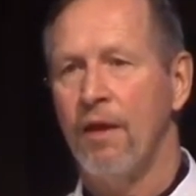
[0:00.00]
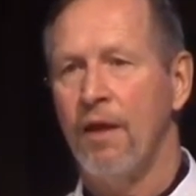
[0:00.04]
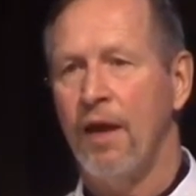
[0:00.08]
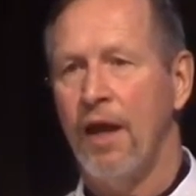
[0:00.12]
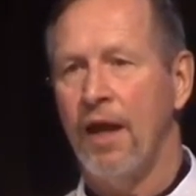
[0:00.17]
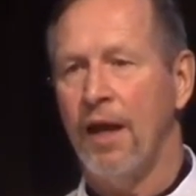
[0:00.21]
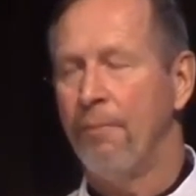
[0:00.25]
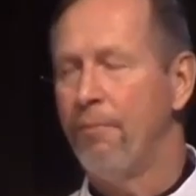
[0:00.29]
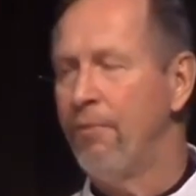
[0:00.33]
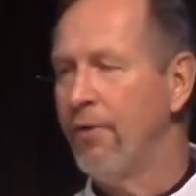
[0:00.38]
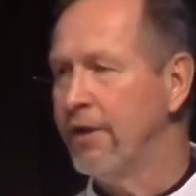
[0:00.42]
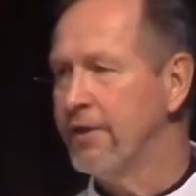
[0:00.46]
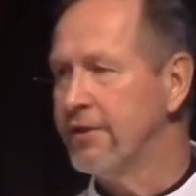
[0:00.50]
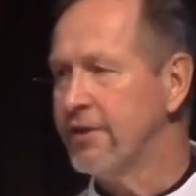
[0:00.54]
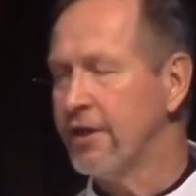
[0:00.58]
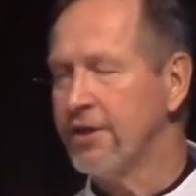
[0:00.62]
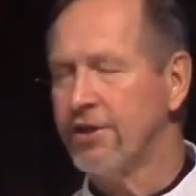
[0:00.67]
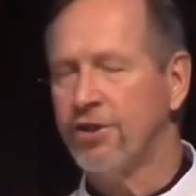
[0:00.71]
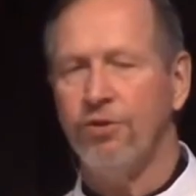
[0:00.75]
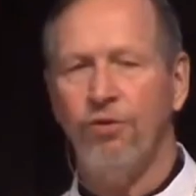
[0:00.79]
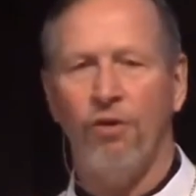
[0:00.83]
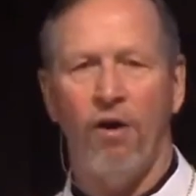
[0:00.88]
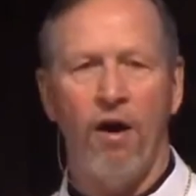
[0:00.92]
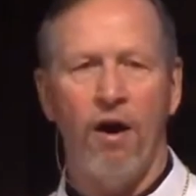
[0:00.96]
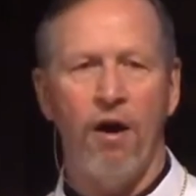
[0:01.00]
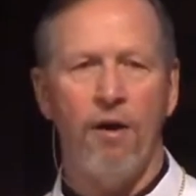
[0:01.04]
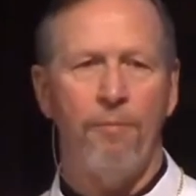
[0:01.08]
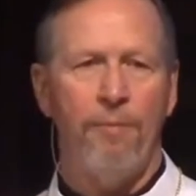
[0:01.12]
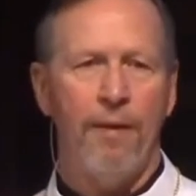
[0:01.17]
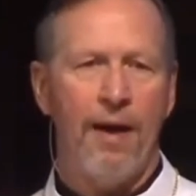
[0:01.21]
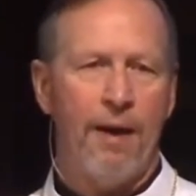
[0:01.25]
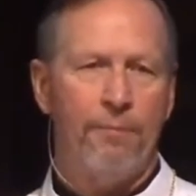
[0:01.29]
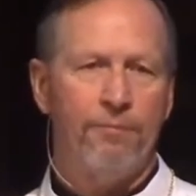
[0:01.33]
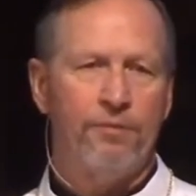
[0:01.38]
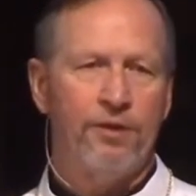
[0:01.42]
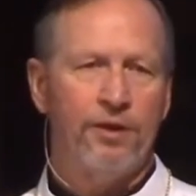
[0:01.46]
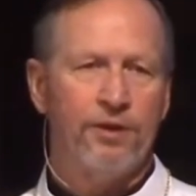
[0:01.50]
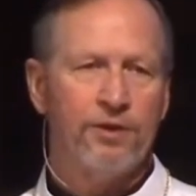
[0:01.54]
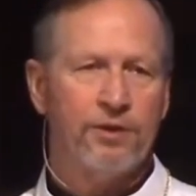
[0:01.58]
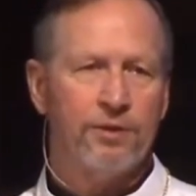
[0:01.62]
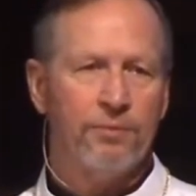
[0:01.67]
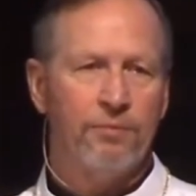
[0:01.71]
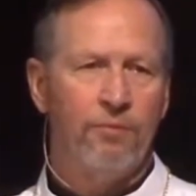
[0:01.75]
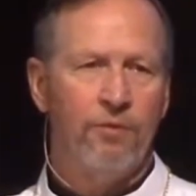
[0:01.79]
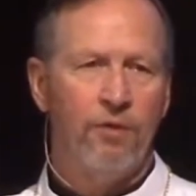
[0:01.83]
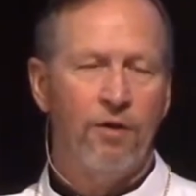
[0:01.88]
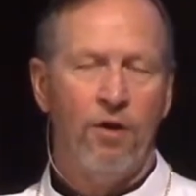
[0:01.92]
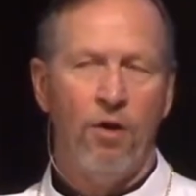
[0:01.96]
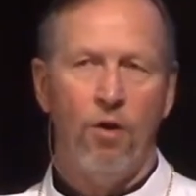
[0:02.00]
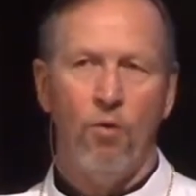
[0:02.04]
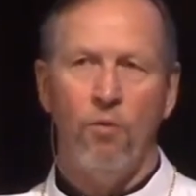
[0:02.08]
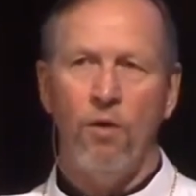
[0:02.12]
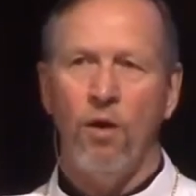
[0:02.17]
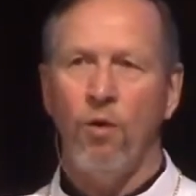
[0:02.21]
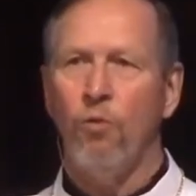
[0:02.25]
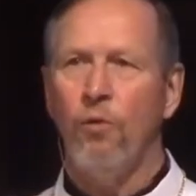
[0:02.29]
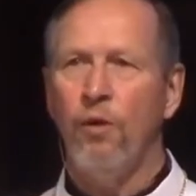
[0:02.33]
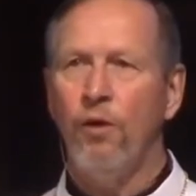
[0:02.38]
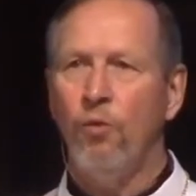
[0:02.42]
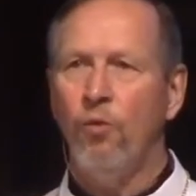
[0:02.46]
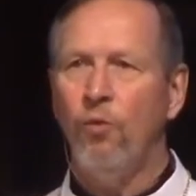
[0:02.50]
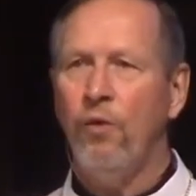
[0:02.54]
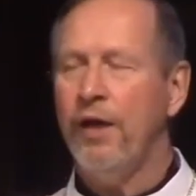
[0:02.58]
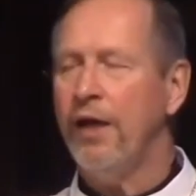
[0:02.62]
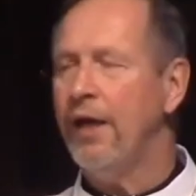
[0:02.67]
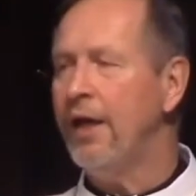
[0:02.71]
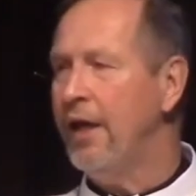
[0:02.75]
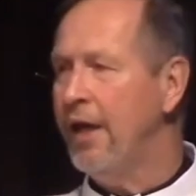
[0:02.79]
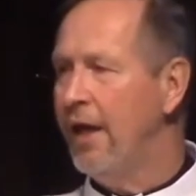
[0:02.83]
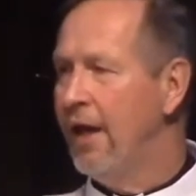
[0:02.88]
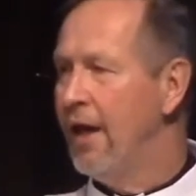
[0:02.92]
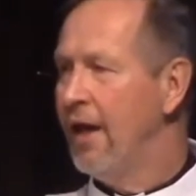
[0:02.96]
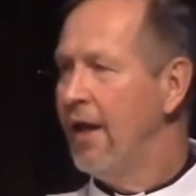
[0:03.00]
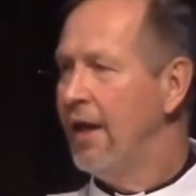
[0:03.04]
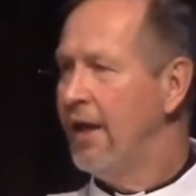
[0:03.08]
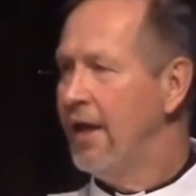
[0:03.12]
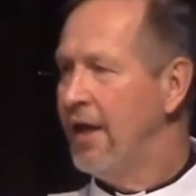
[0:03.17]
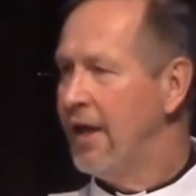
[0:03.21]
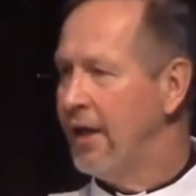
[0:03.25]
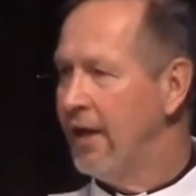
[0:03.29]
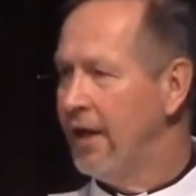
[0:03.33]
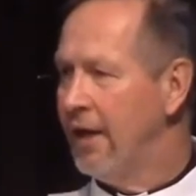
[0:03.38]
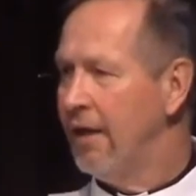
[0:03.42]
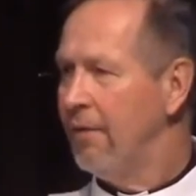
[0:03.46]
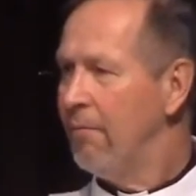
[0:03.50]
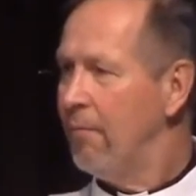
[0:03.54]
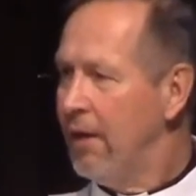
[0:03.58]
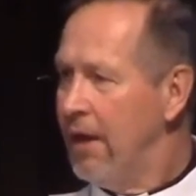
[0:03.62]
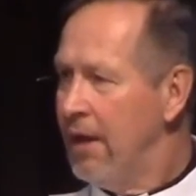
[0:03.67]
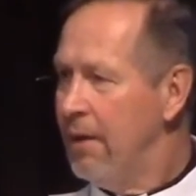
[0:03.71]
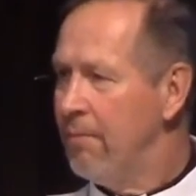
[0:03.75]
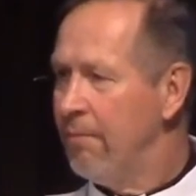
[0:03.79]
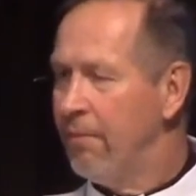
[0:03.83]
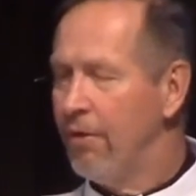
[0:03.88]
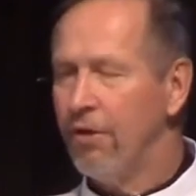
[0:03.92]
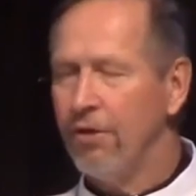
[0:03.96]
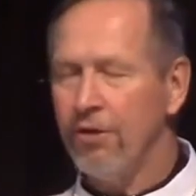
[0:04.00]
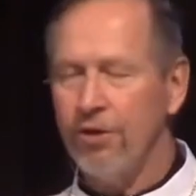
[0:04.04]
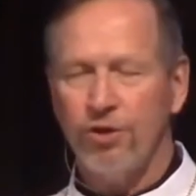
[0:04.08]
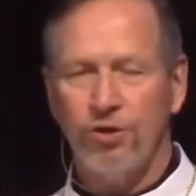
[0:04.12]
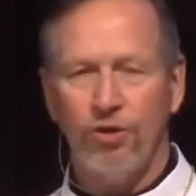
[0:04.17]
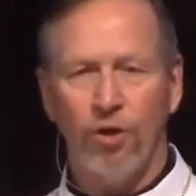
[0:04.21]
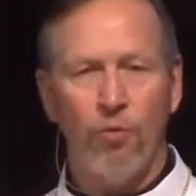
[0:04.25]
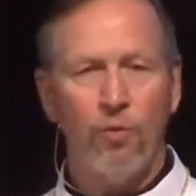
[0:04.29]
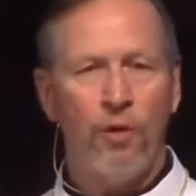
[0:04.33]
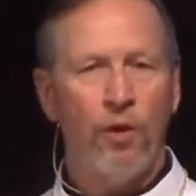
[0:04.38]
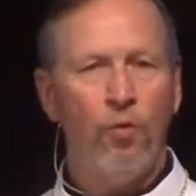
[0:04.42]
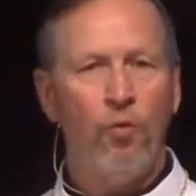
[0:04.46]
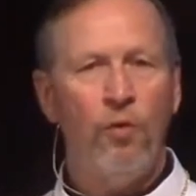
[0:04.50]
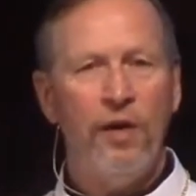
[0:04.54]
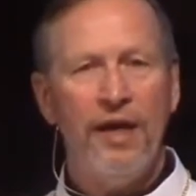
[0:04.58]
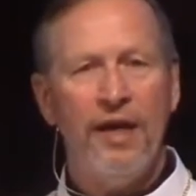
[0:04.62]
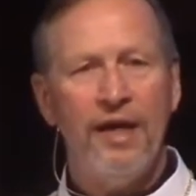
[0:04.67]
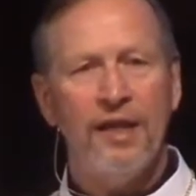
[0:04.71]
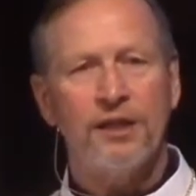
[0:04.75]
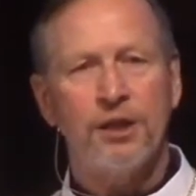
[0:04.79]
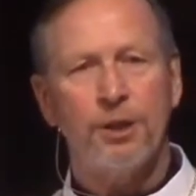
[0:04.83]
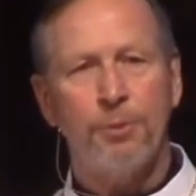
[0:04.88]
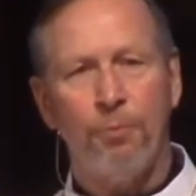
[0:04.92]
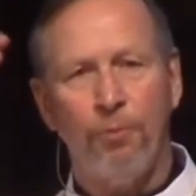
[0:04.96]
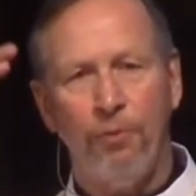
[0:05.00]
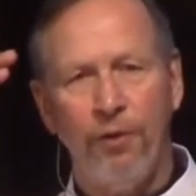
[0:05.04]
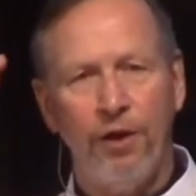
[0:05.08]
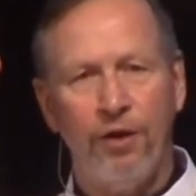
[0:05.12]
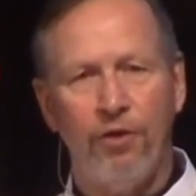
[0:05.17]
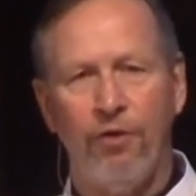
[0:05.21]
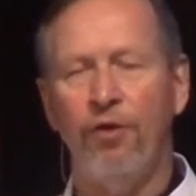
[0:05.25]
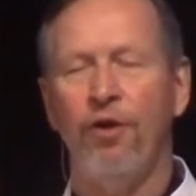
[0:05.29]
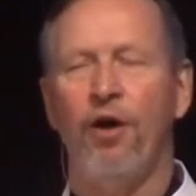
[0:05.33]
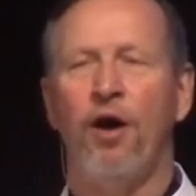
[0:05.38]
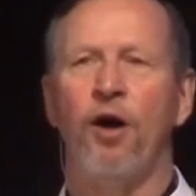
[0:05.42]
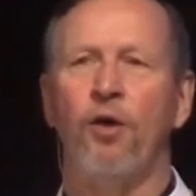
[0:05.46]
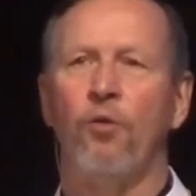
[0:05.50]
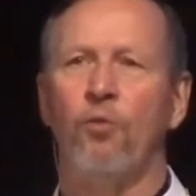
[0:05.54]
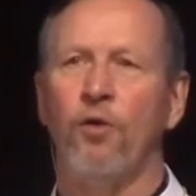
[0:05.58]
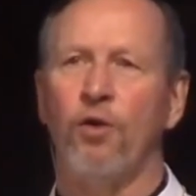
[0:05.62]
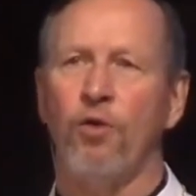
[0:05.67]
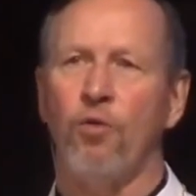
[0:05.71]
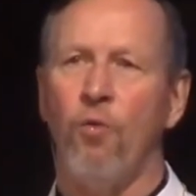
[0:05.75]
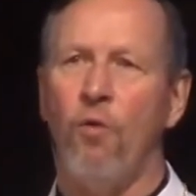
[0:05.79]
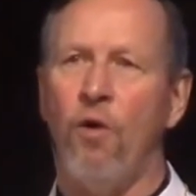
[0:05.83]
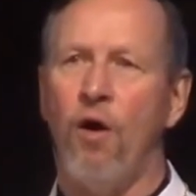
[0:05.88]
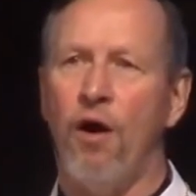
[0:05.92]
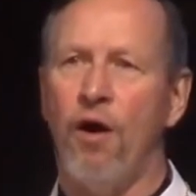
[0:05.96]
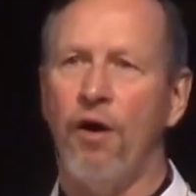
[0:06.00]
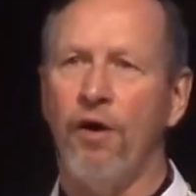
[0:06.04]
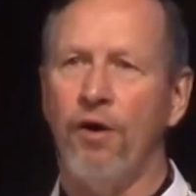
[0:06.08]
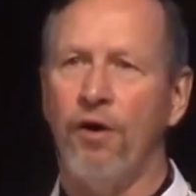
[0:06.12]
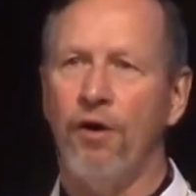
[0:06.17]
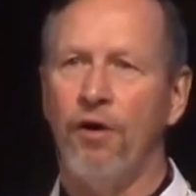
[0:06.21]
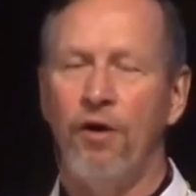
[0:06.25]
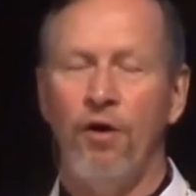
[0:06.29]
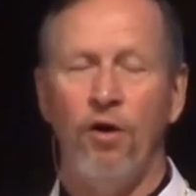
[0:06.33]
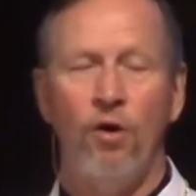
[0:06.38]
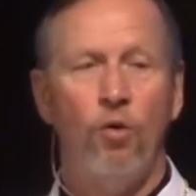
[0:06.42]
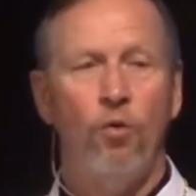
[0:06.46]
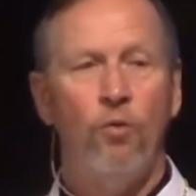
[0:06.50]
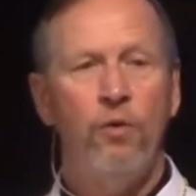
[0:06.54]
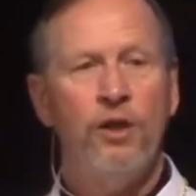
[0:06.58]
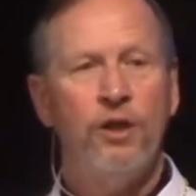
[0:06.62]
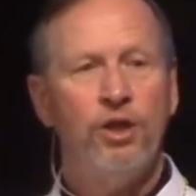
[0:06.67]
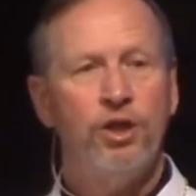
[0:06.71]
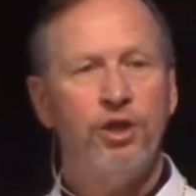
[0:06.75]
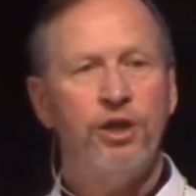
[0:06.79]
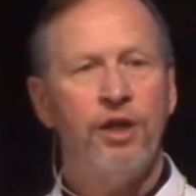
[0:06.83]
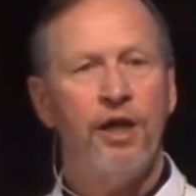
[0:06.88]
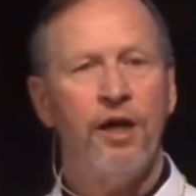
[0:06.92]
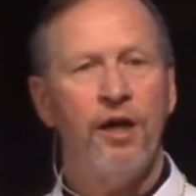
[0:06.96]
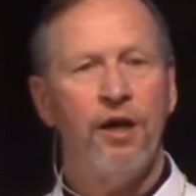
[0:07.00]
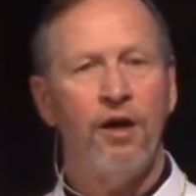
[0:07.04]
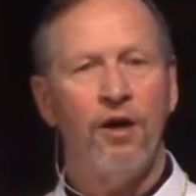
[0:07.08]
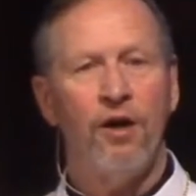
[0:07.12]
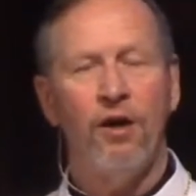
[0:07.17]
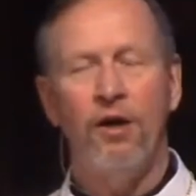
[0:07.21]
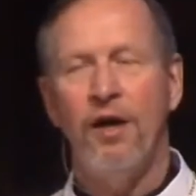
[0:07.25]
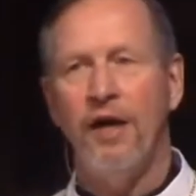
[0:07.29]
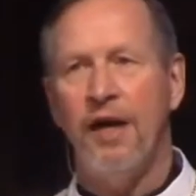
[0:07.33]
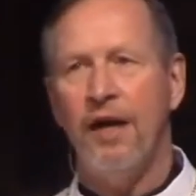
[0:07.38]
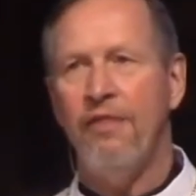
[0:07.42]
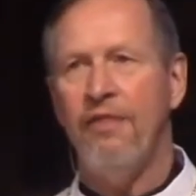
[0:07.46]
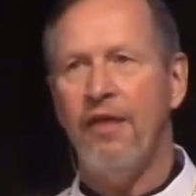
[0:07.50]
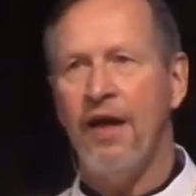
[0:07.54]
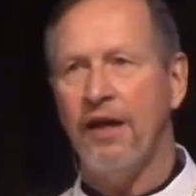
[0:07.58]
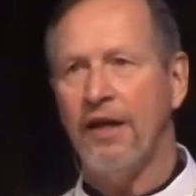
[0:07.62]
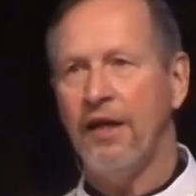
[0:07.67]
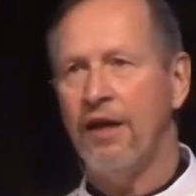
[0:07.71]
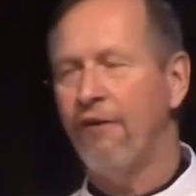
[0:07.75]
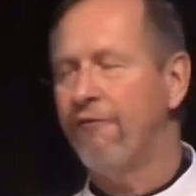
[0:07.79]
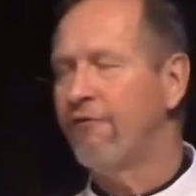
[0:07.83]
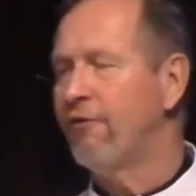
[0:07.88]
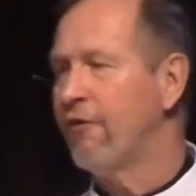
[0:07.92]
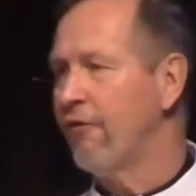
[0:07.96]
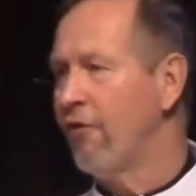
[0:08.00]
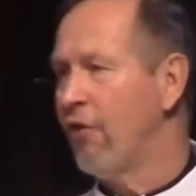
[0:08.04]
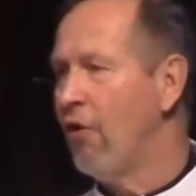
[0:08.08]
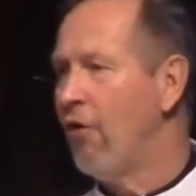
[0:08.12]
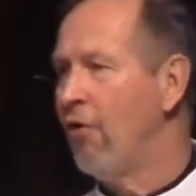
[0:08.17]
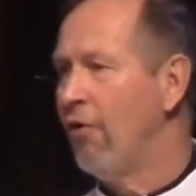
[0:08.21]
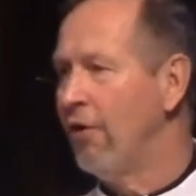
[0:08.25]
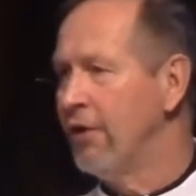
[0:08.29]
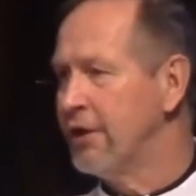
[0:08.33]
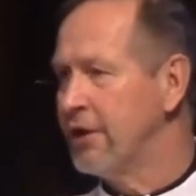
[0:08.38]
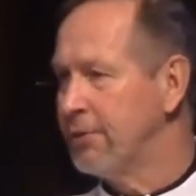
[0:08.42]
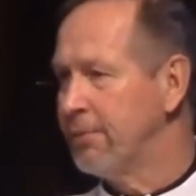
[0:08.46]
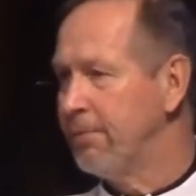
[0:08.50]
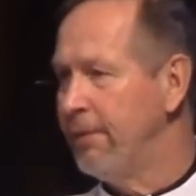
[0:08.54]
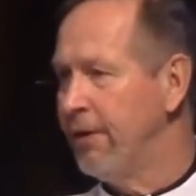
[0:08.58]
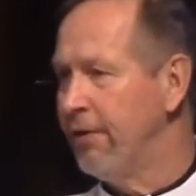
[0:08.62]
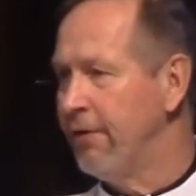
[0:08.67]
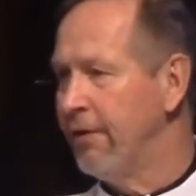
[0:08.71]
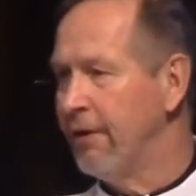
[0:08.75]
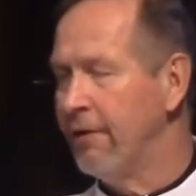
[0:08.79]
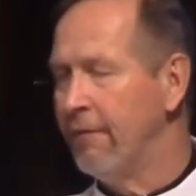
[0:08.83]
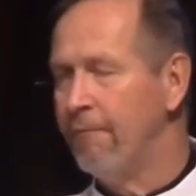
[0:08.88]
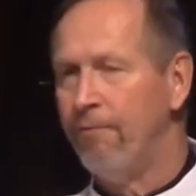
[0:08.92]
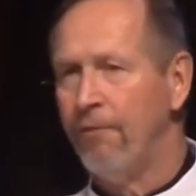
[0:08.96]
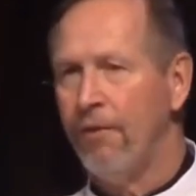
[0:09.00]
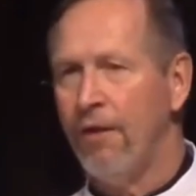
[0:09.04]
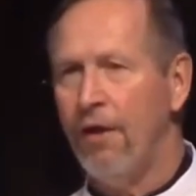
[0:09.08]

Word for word: And it brings us to our baptism, where when we get immersed or when we get sprinkled on with water, we share in that gift of the Holy Spirit.